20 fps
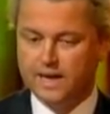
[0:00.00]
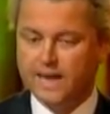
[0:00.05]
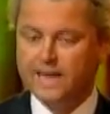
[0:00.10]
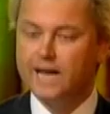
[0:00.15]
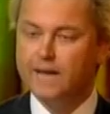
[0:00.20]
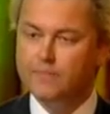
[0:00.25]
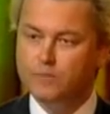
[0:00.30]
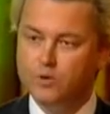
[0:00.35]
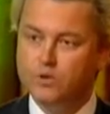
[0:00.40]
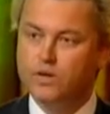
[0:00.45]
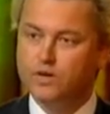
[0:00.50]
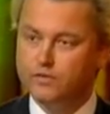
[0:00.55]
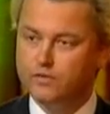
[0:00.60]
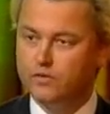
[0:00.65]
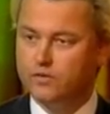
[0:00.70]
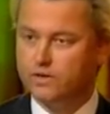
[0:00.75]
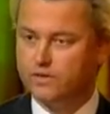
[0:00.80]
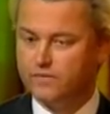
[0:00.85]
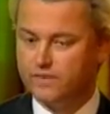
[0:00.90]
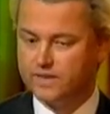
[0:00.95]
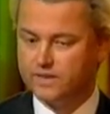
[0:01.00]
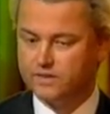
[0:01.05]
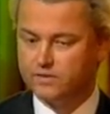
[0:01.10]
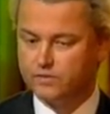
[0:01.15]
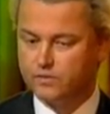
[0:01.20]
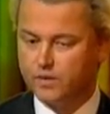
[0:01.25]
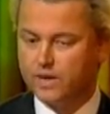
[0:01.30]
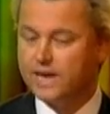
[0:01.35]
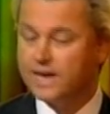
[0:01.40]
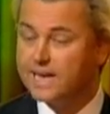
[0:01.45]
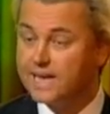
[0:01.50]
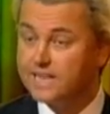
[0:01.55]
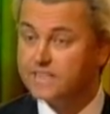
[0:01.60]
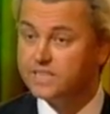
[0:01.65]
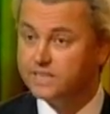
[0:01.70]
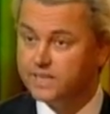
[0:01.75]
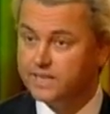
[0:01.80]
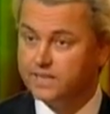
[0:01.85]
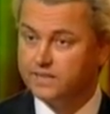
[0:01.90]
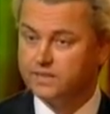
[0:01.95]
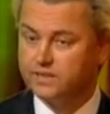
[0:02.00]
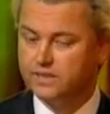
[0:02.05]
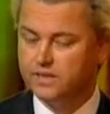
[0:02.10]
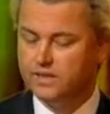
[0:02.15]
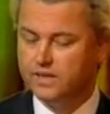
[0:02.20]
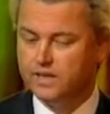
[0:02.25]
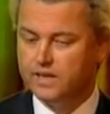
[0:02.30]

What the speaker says: And I'm looking for an effective way. And yes, indeed,